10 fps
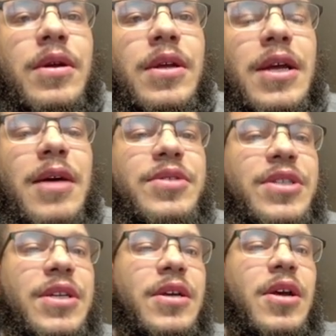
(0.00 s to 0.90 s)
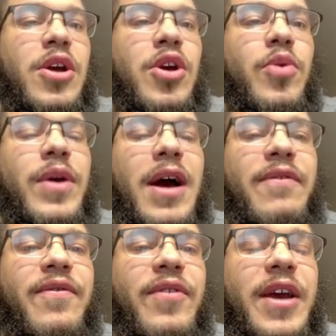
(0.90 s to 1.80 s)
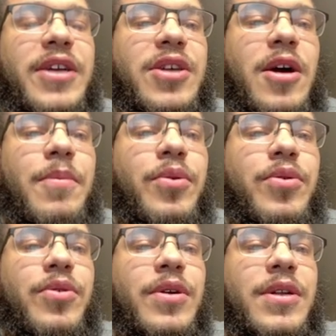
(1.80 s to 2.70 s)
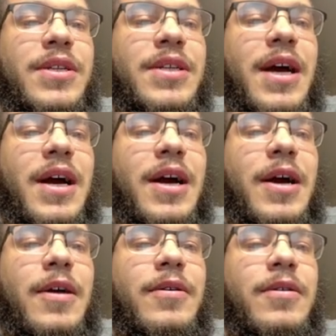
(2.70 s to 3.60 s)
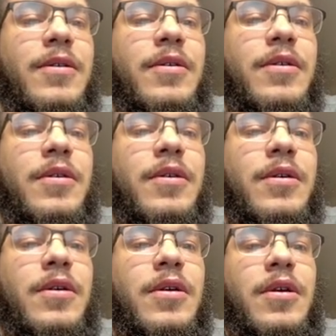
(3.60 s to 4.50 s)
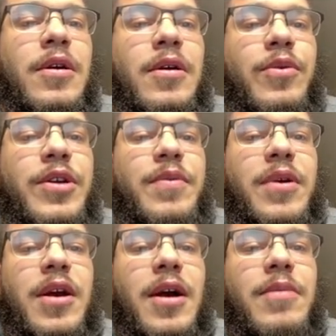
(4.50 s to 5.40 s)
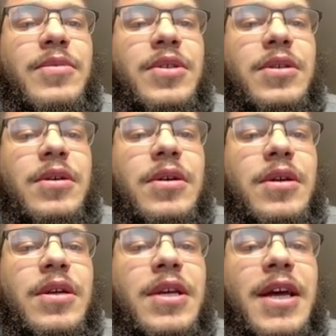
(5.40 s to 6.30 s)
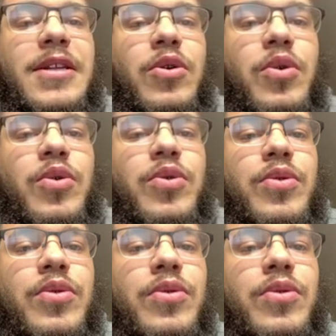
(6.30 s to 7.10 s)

Yamshi. We have, for example, da'a, which becomes yad'u.